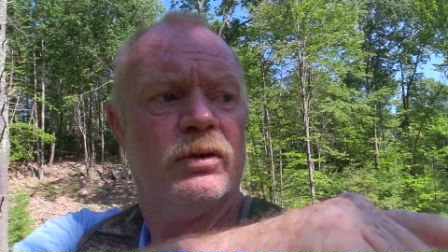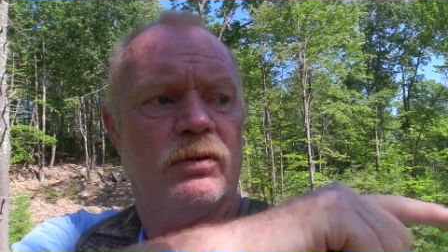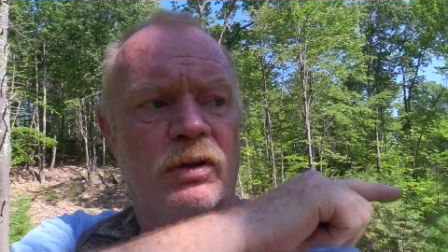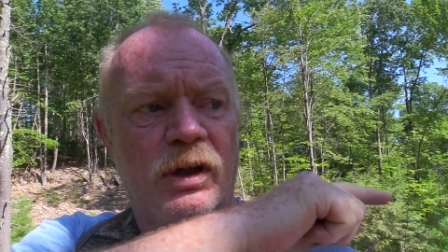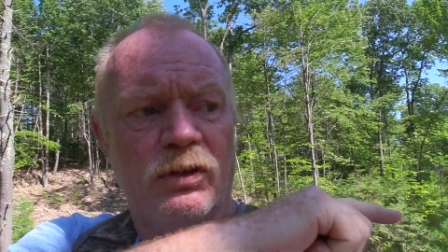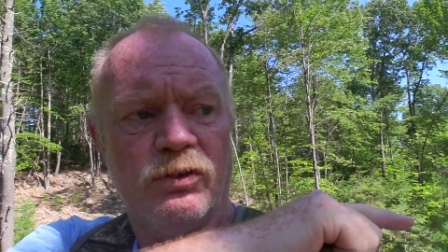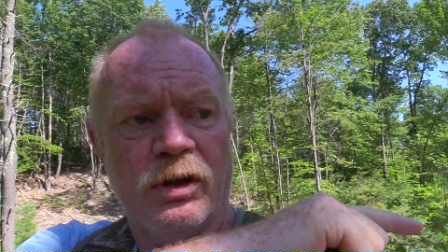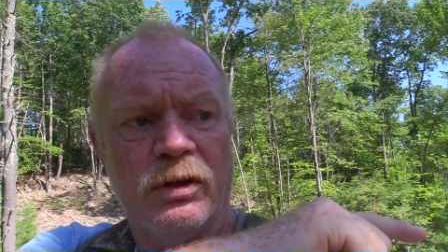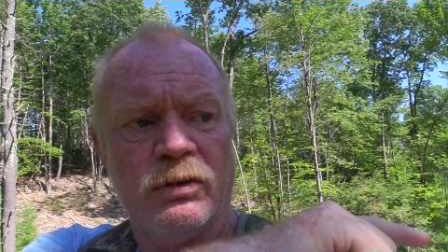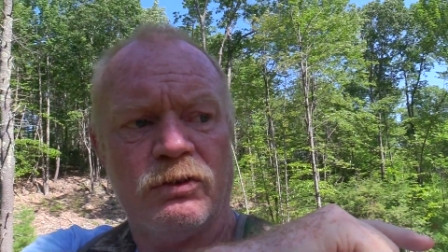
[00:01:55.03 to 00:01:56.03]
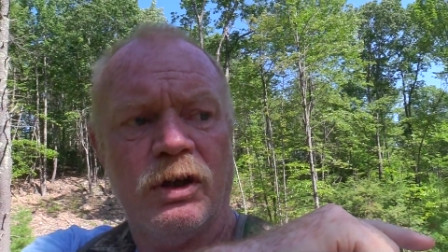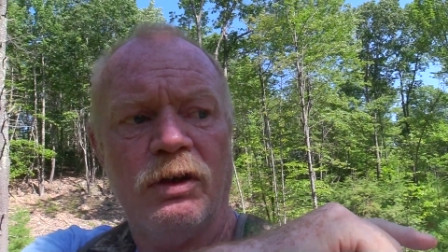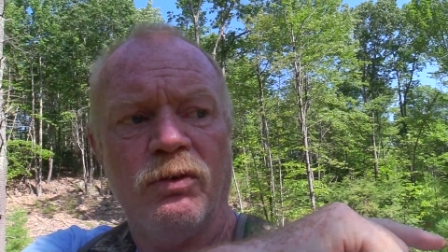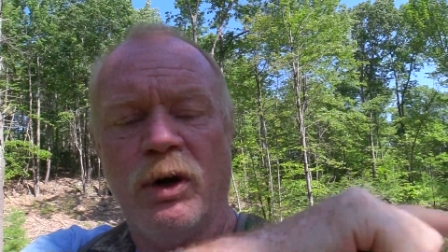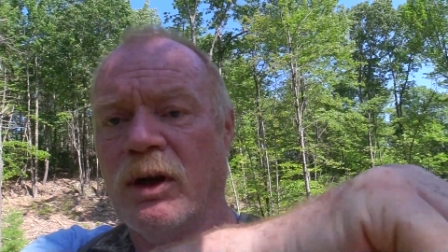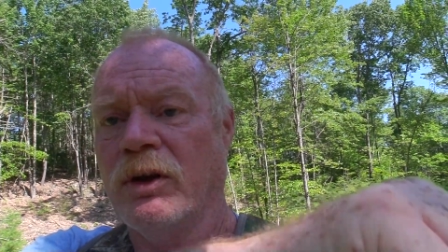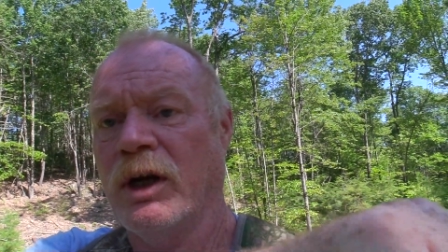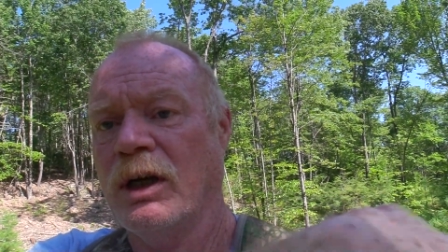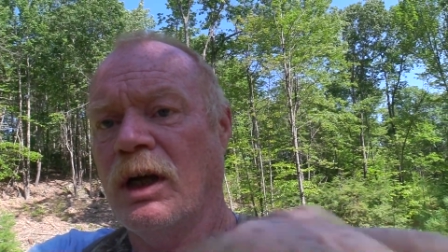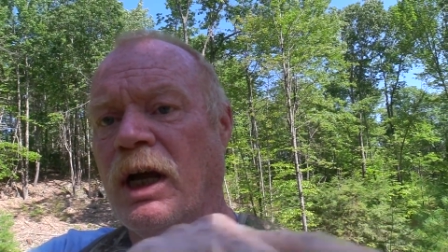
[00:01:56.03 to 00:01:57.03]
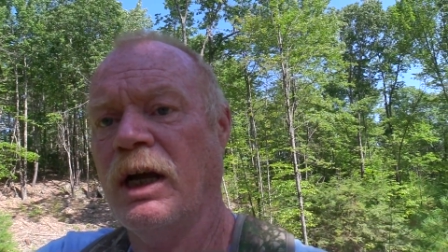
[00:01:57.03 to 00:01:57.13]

there's a skid trail that I can